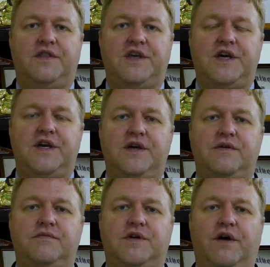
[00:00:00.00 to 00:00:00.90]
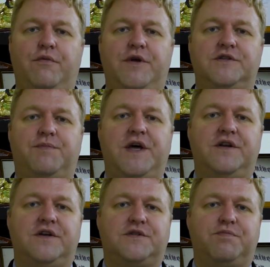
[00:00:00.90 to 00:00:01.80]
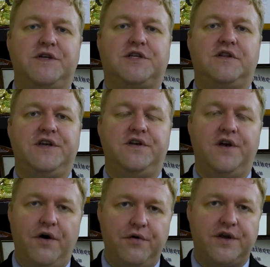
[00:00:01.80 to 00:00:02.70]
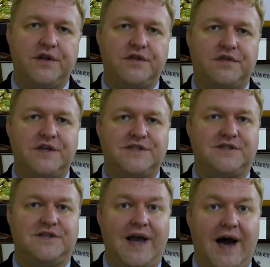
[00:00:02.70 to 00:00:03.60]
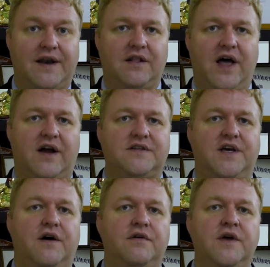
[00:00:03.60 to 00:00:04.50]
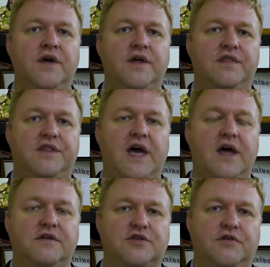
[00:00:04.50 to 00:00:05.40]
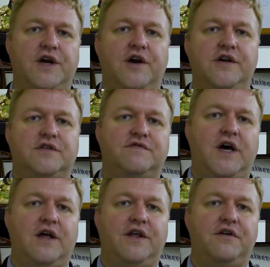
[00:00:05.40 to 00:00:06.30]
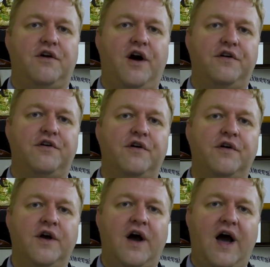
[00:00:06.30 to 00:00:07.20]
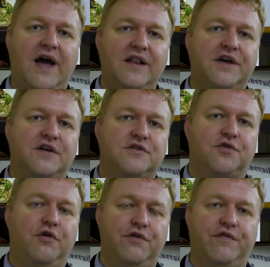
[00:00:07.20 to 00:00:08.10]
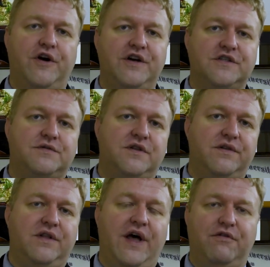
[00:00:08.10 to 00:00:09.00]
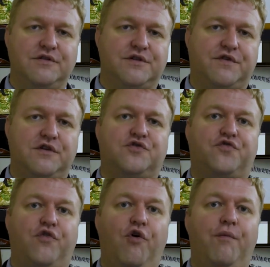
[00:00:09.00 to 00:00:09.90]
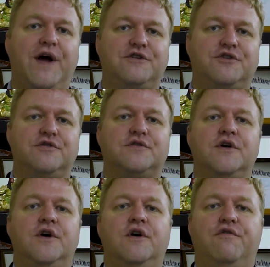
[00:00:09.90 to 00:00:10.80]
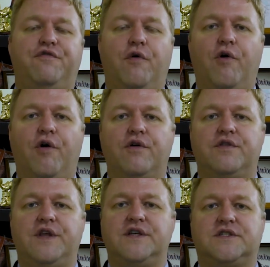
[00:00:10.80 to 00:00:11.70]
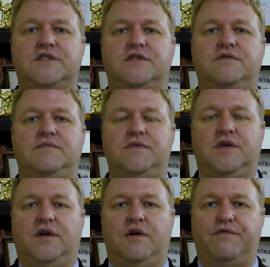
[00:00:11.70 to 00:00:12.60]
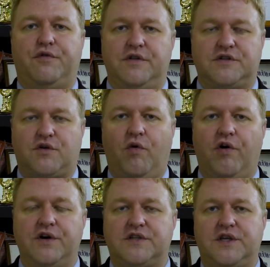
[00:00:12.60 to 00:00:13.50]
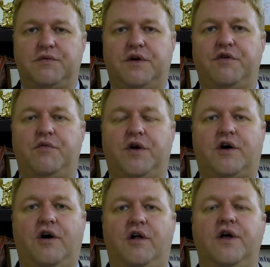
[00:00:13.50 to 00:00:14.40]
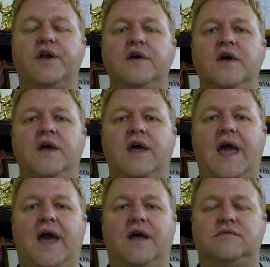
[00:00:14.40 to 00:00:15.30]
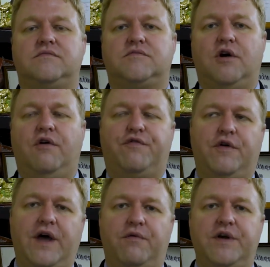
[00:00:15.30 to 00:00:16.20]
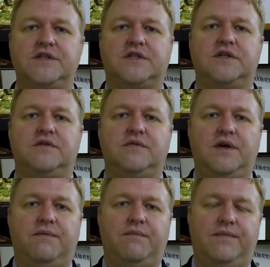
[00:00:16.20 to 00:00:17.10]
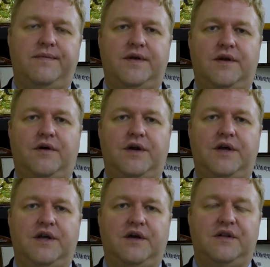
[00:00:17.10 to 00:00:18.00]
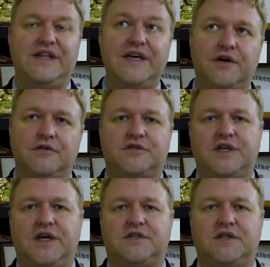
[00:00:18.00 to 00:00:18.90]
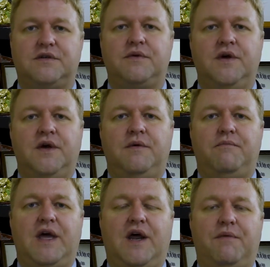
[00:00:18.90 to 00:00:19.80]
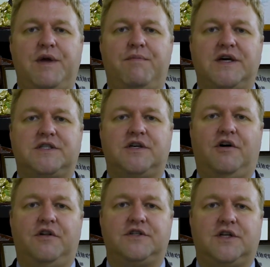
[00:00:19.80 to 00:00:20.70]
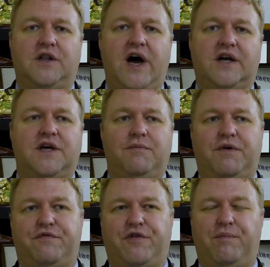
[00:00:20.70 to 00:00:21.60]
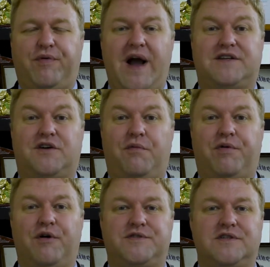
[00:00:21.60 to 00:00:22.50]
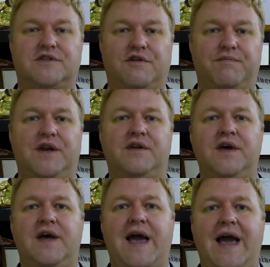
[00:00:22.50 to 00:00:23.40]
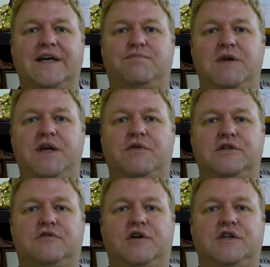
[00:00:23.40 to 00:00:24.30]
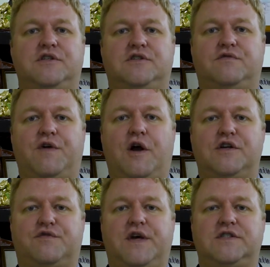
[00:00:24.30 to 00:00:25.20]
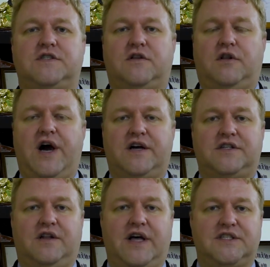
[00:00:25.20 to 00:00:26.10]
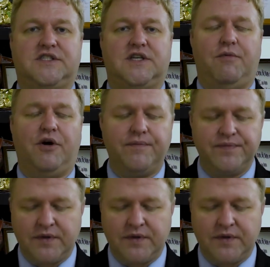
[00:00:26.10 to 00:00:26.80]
The government has made it explicitly noted that this is not a lockdown, that certain areas of Thailand are under highly controlled or various levels of control measures for this, you know, for this quarantine, whatever you want to call it. And so for that reason, you know, in a, in a legal sense, it may not be best to call this a lockdown, but for practical purposes, there have been as many restrictions as various phases of the lockdown last summer.